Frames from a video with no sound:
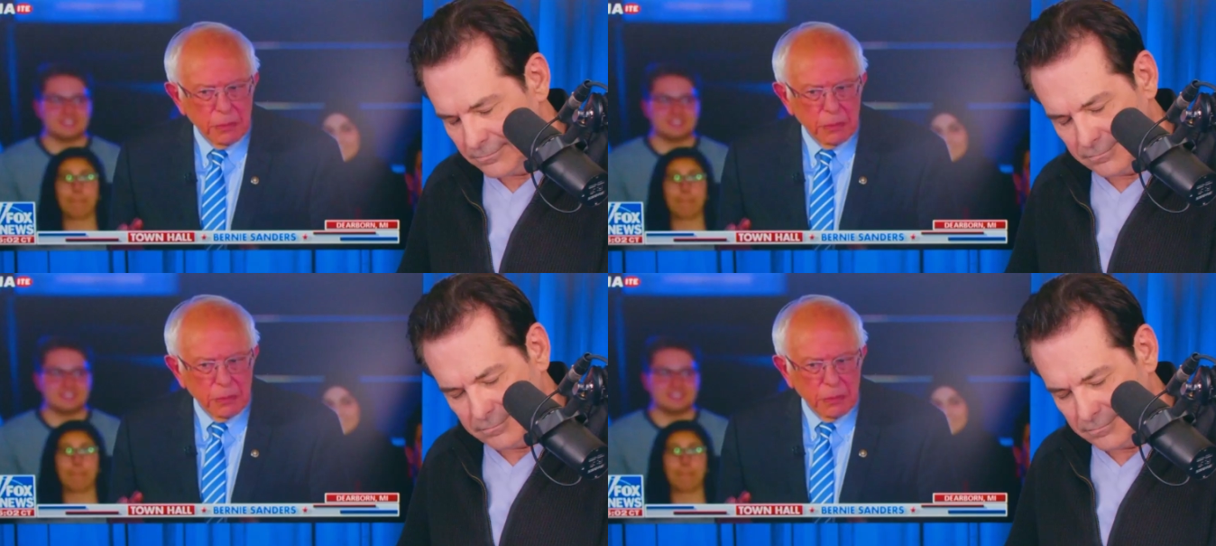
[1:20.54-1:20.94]

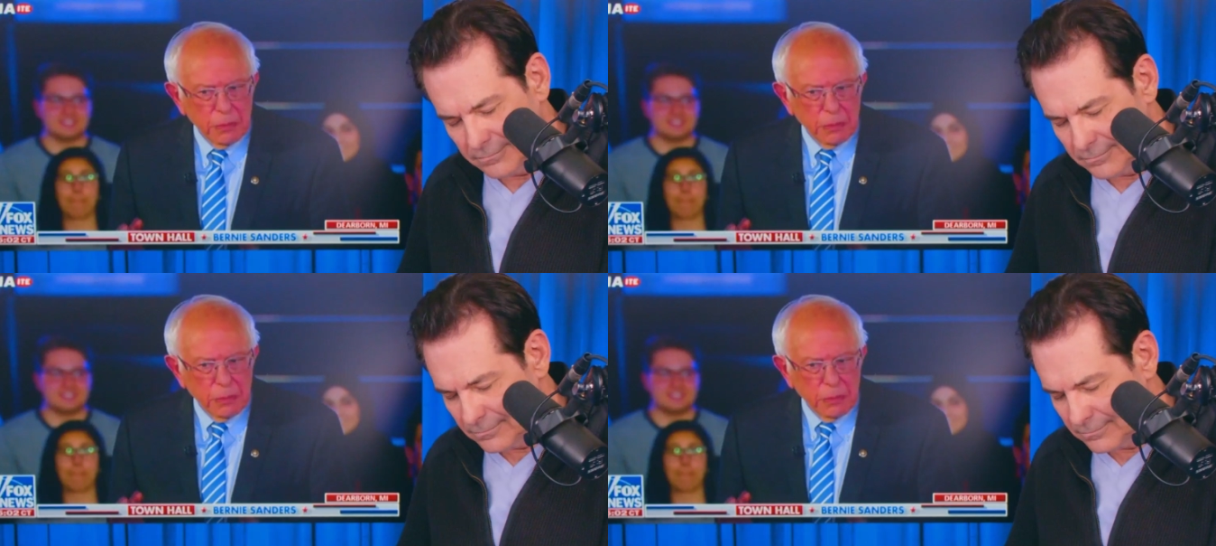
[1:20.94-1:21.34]

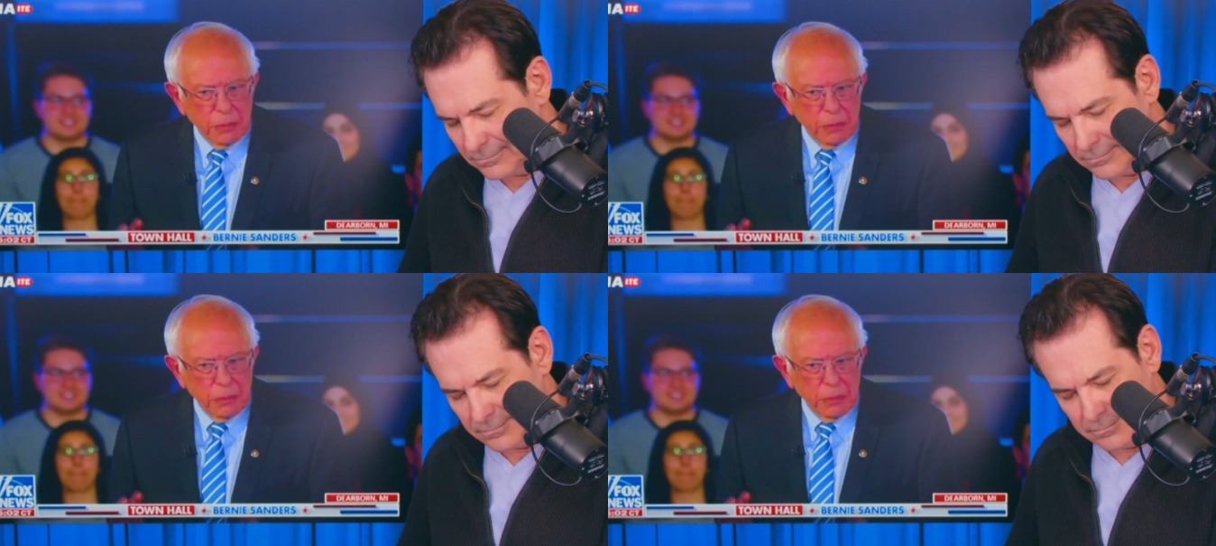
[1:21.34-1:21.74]

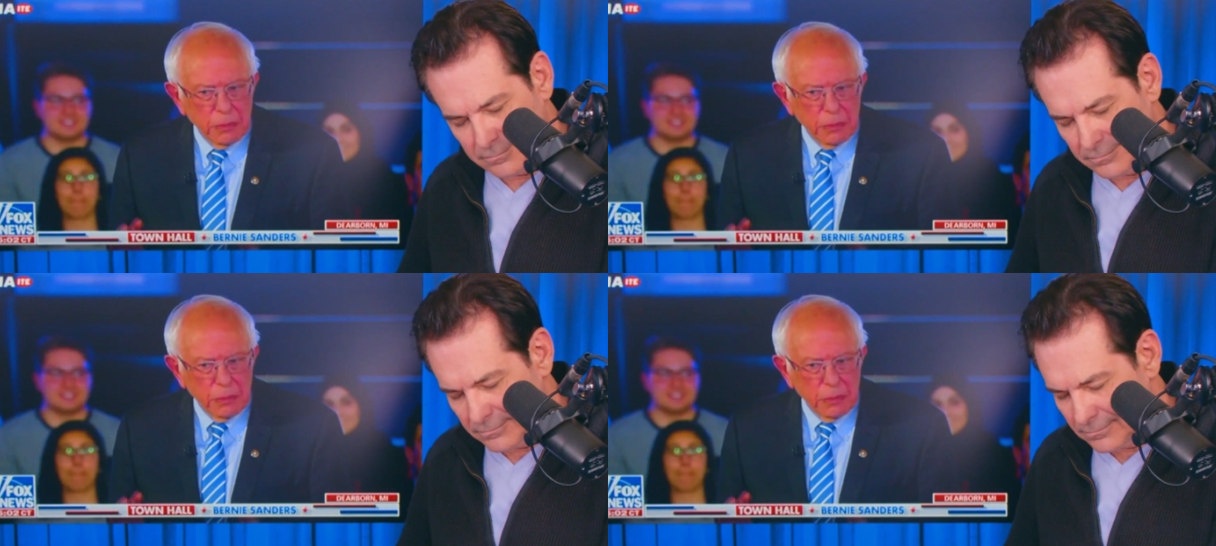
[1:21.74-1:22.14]

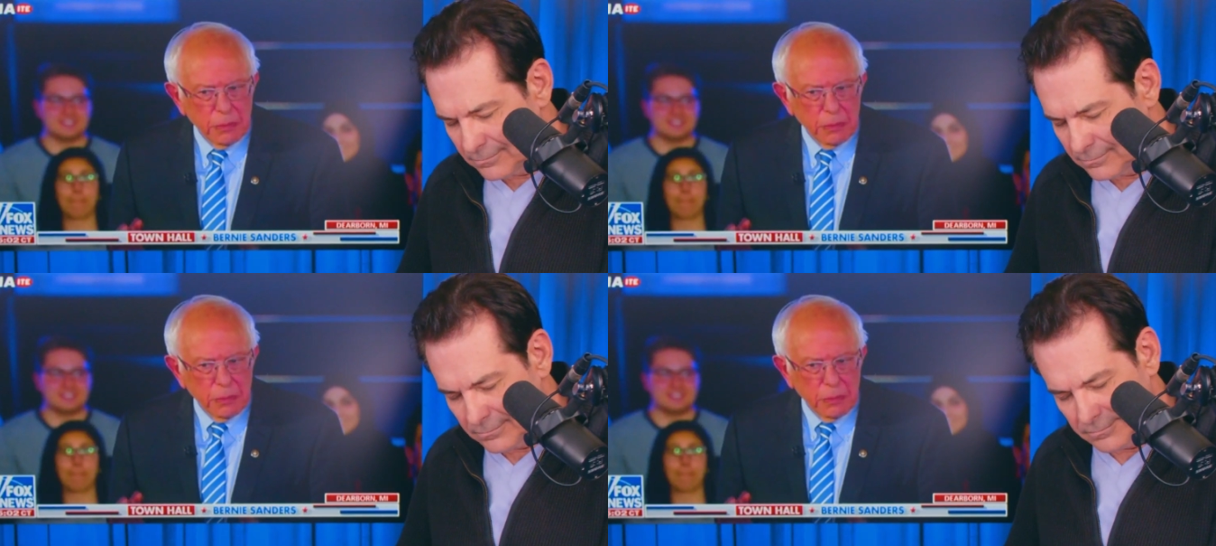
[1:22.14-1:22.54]

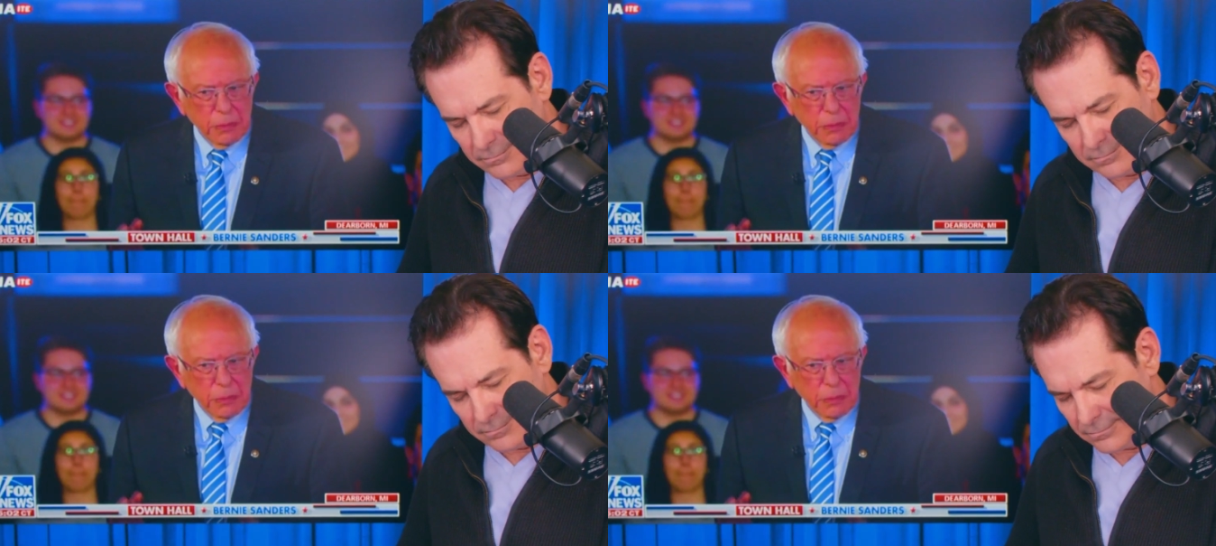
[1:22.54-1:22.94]

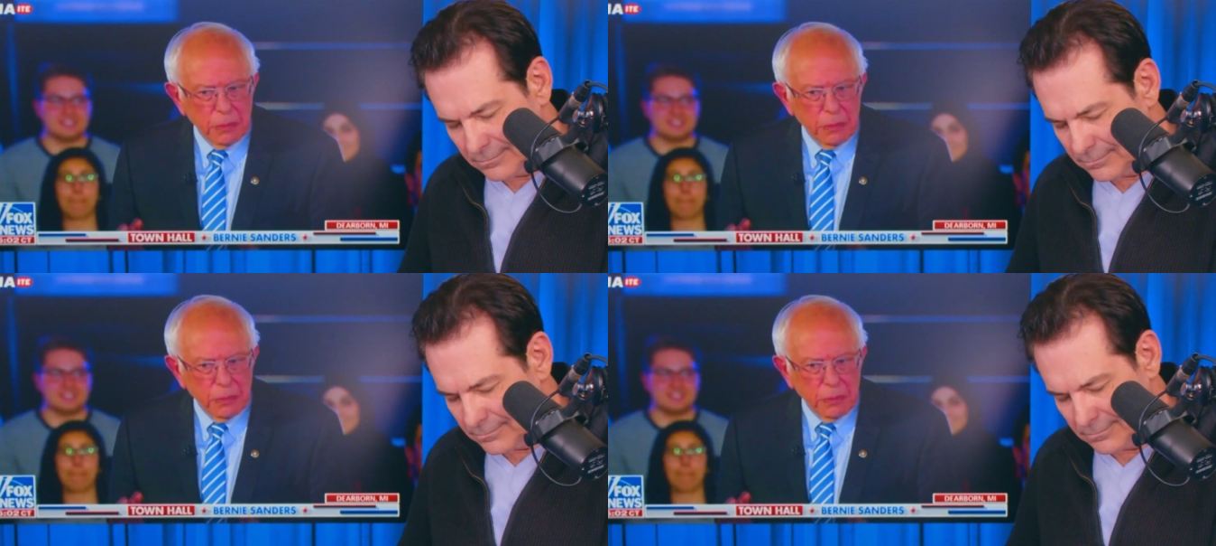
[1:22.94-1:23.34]

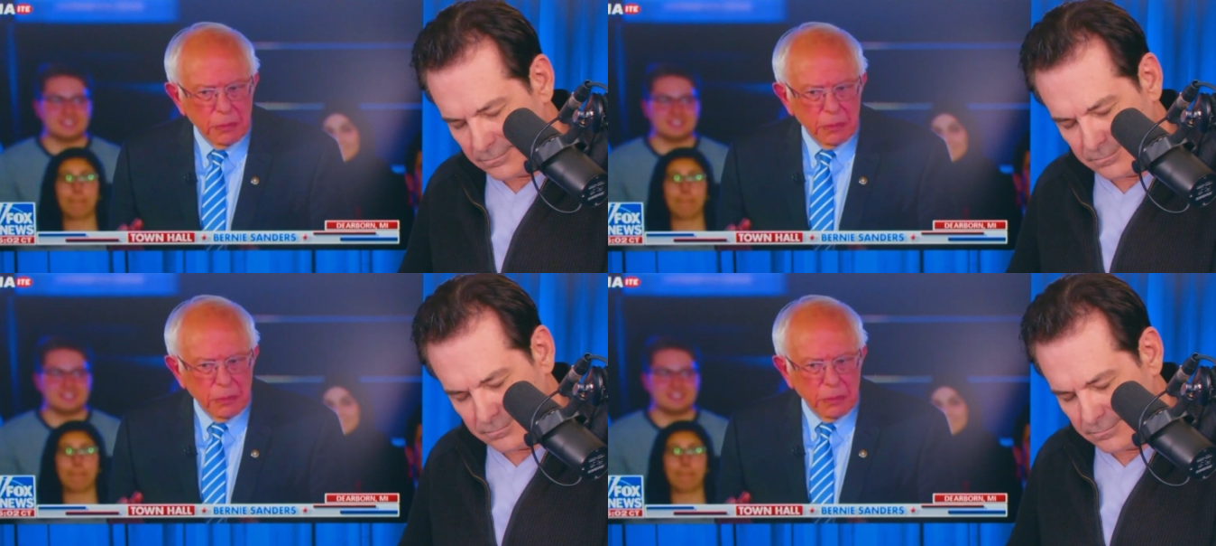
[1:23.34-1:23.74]

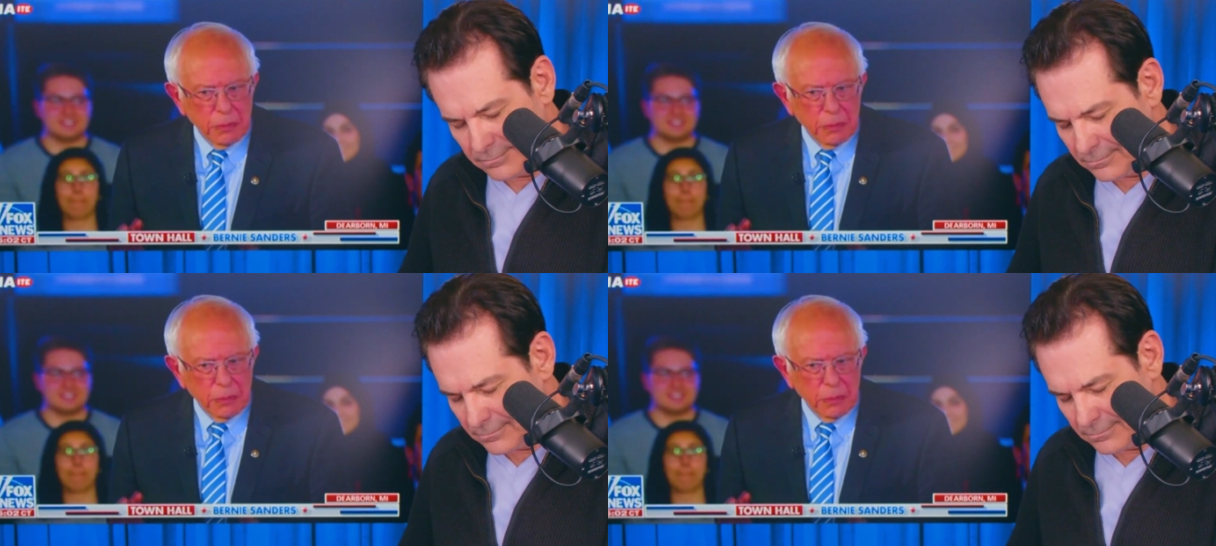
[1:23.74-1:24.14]

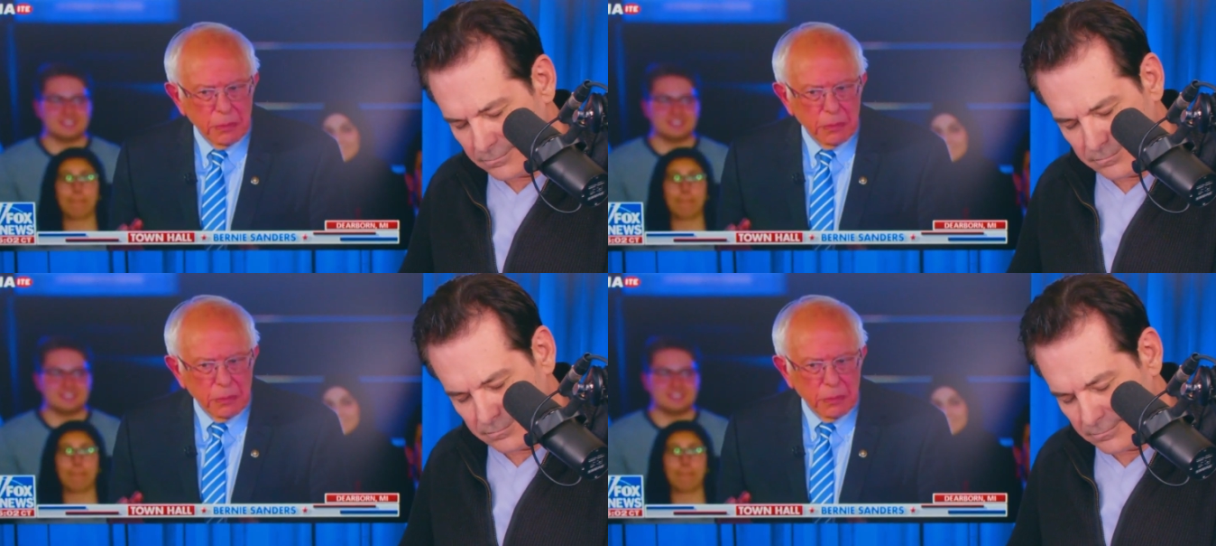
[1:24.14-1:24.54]

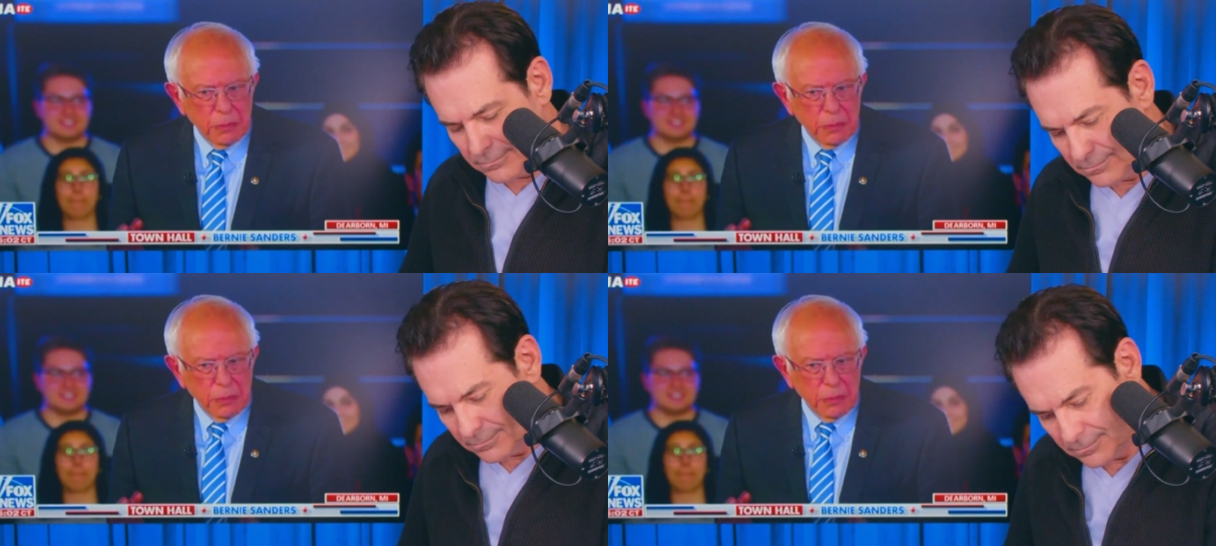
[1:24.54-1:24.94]

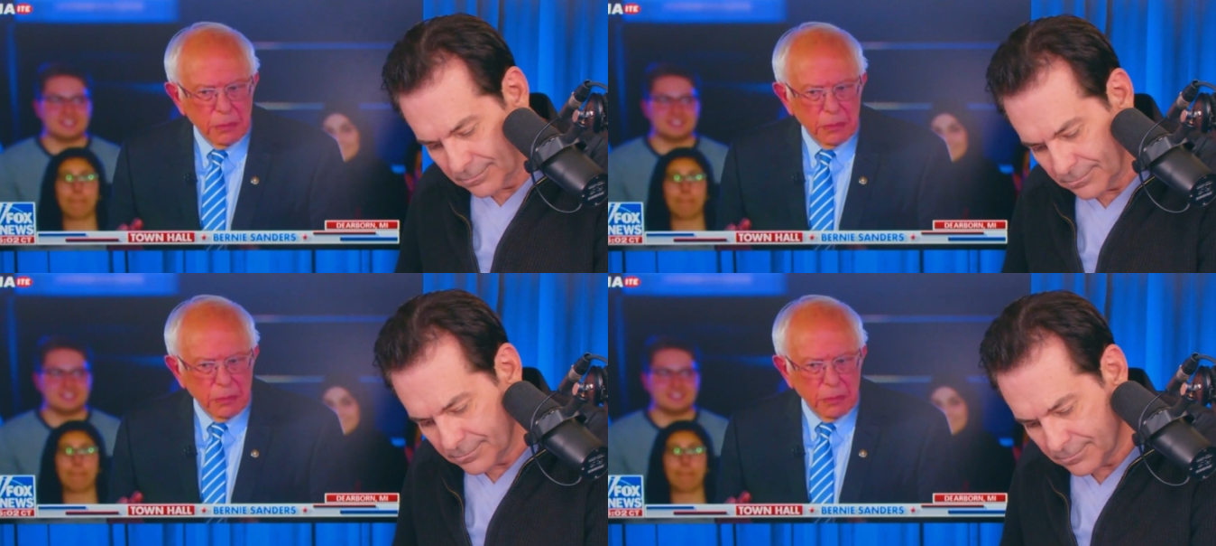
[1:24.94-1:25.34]

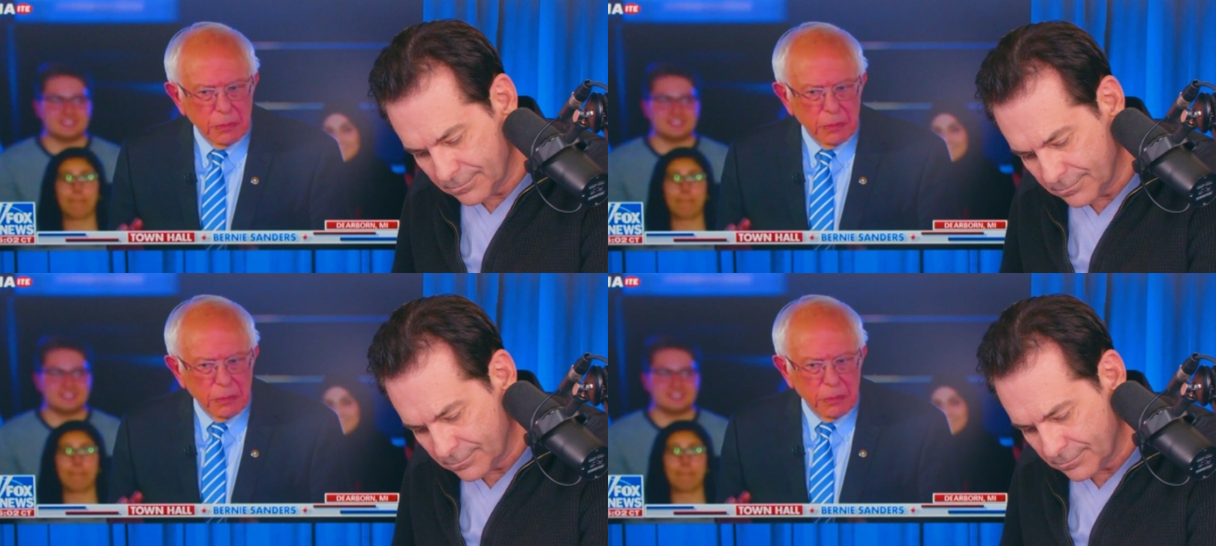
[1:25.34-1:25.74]
Nobody speaks.